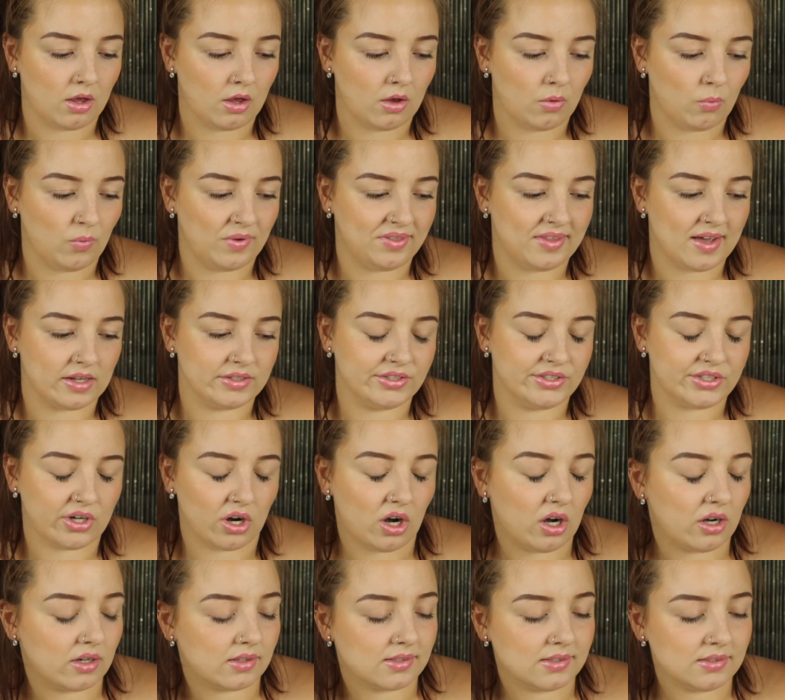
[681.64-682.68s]
with our
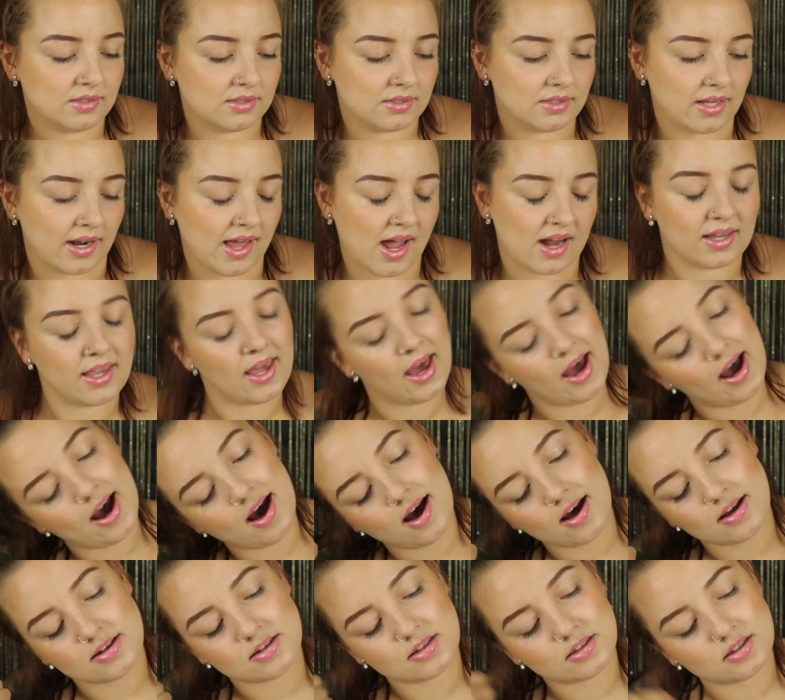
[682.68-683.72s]
dogs and our
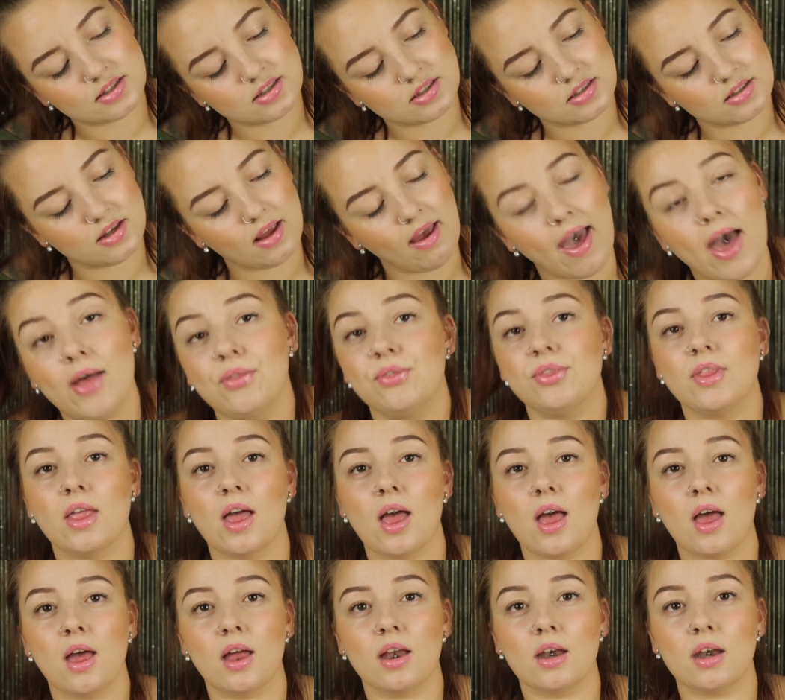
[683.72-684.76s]
cat. And
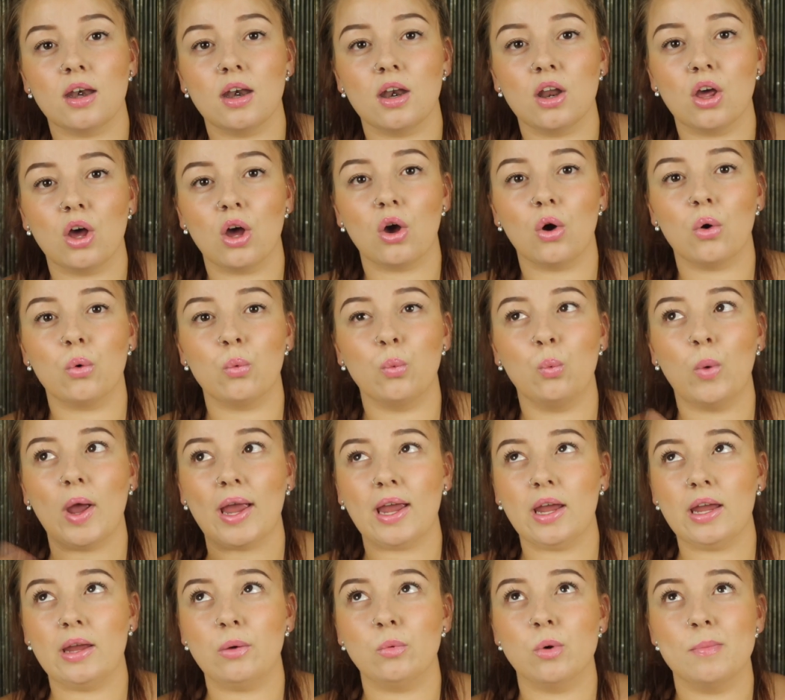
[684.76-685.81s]
then
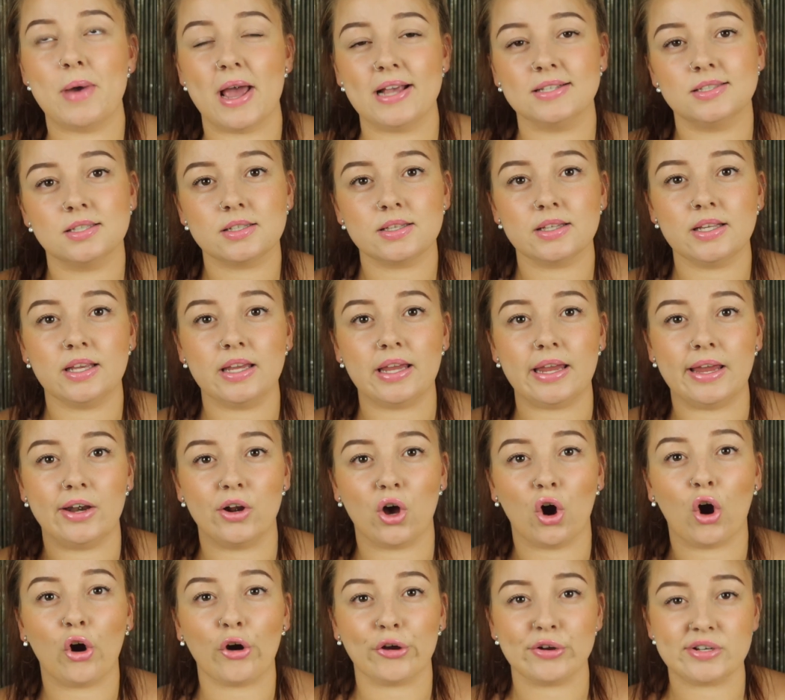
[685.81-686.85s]
we were basically in a
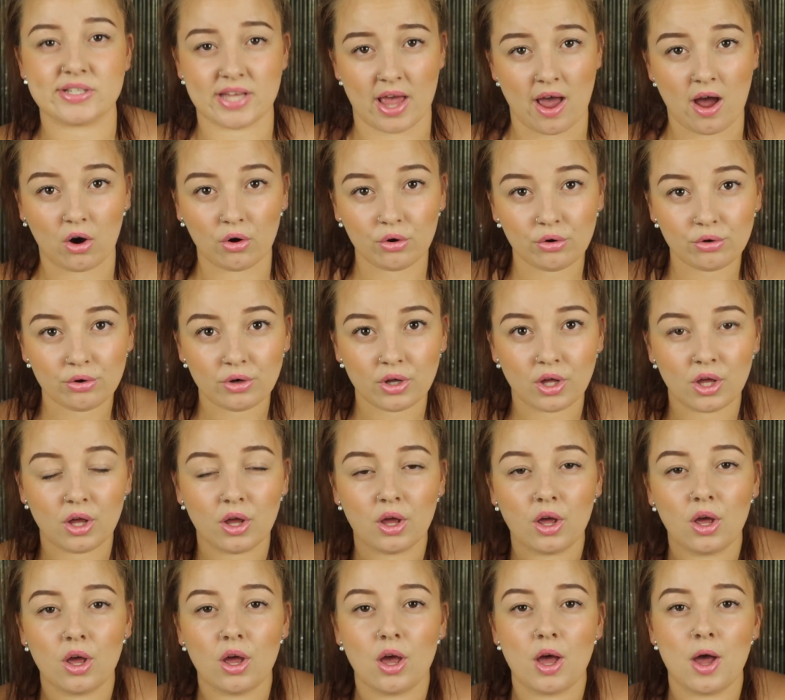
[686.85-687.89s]
hotel
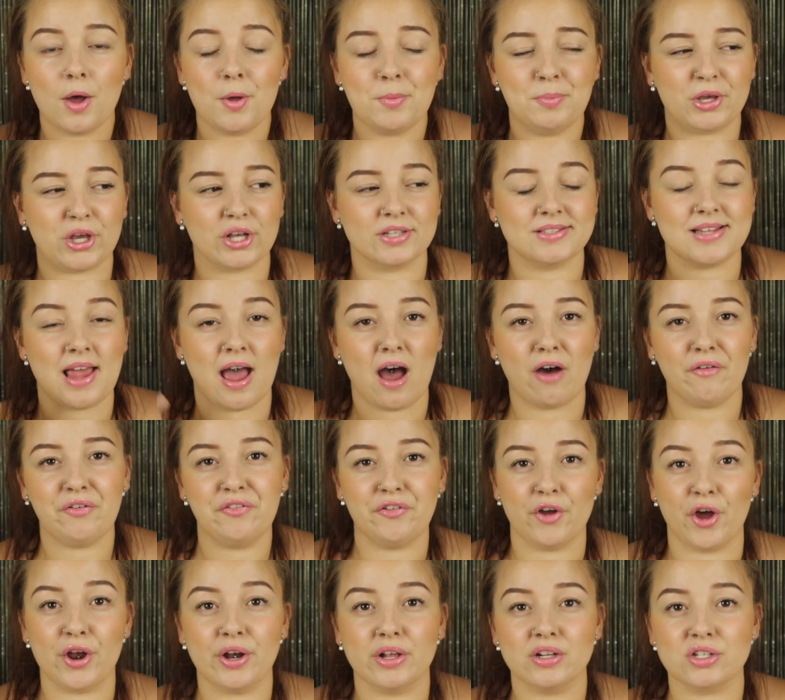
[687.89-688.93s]
because our
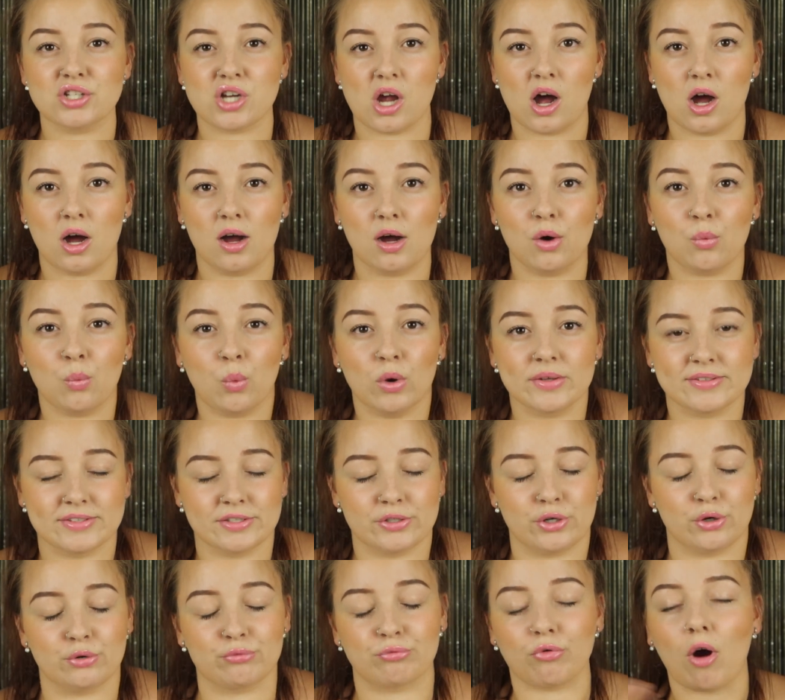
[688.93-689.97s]
furniture
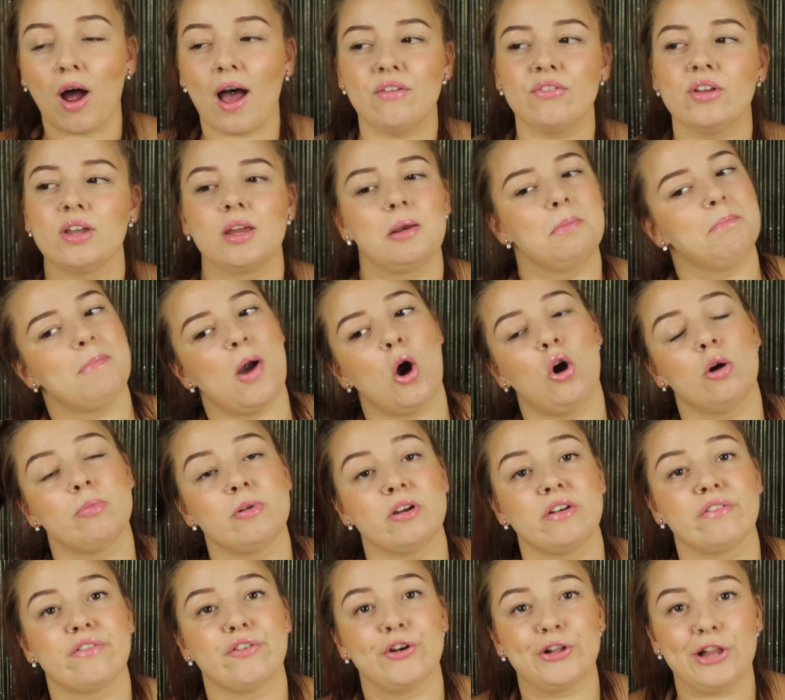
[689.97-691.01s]
wasn't arriving in
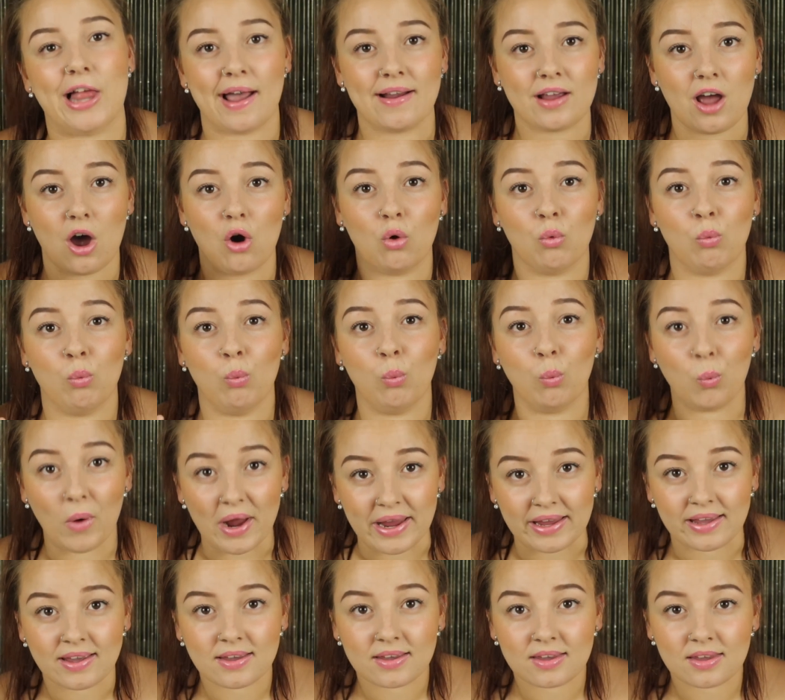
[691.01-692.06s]
Melbourne for like a
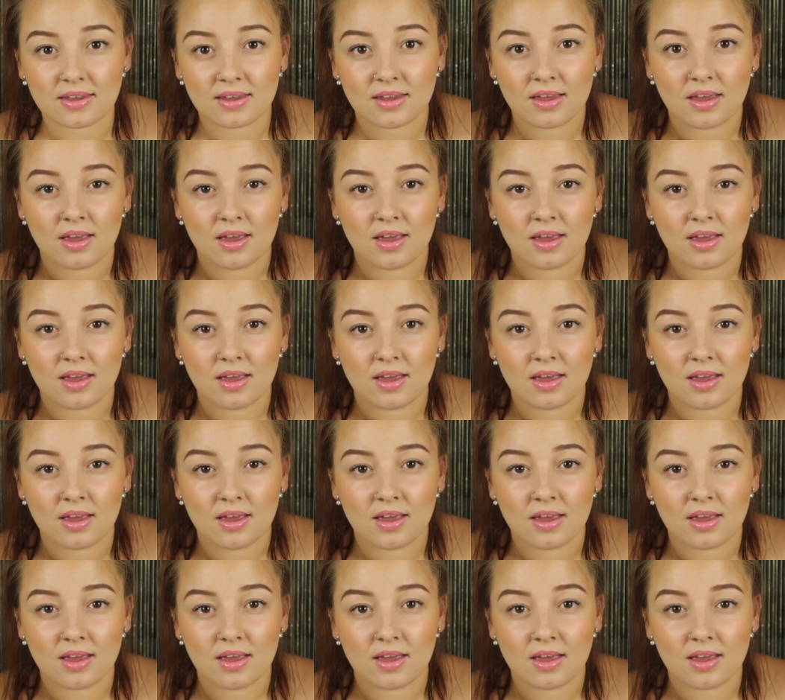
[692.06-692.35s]
week.